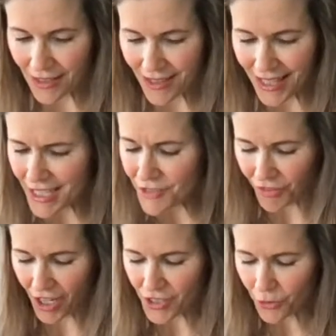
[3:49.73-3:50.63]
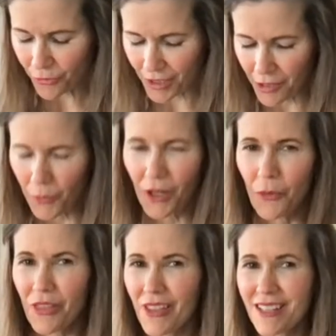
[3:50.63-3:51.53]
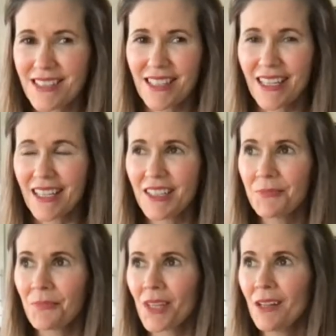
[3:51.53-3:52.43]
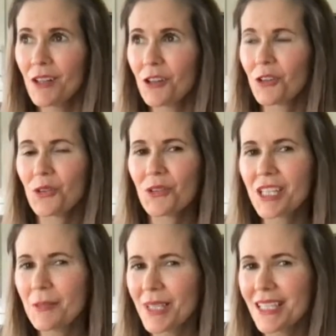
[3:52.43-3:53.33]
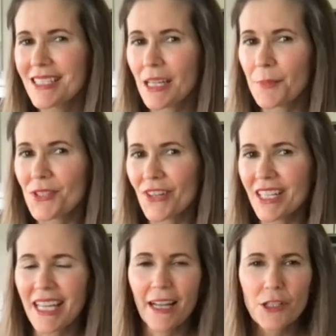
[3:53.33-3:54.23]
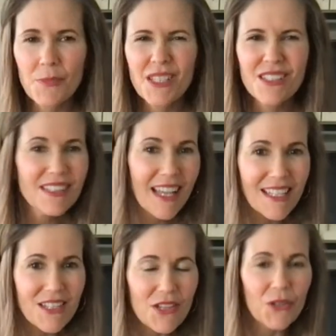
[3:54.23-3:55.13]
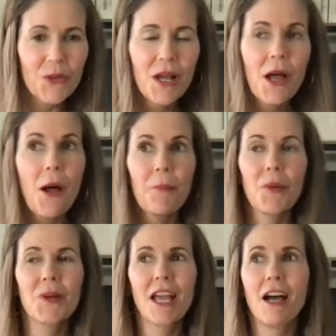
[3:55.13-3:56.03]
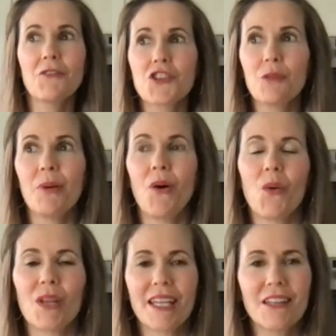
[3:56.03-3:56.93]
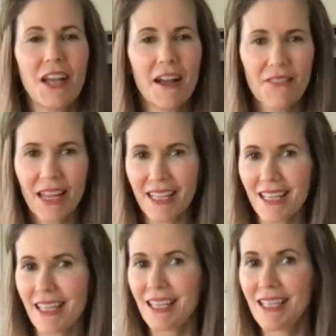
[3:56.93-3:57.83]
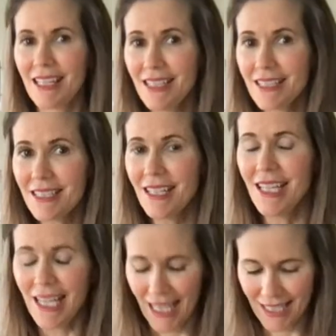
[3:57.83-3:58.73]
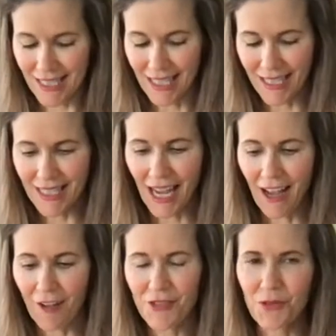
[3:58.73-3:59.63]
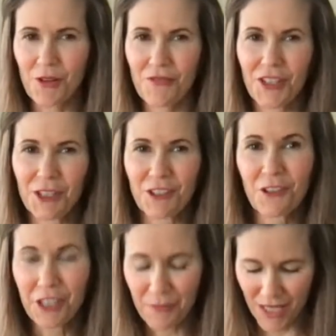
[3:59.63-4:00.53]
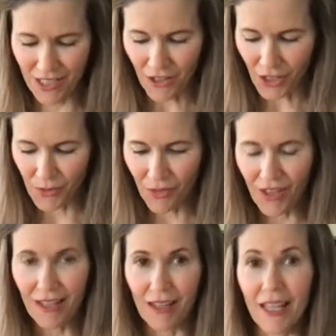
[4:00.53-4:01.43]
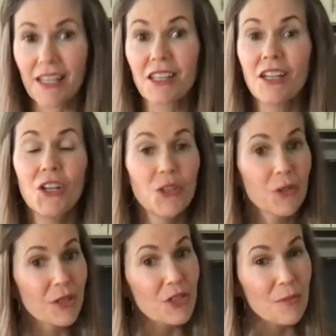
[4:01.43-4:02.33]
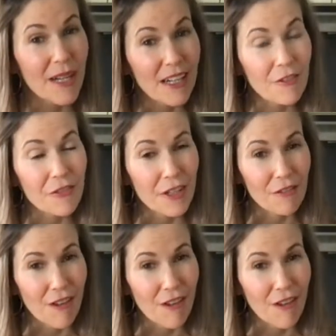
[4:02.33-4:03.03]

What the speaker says: these fries go really well with things like creamy dips, right? Ketchup is nice too, but when you have chipotle and you have that kick of heat, it's nice to have sort of a creamy sauce with it. Like you could do my nut-free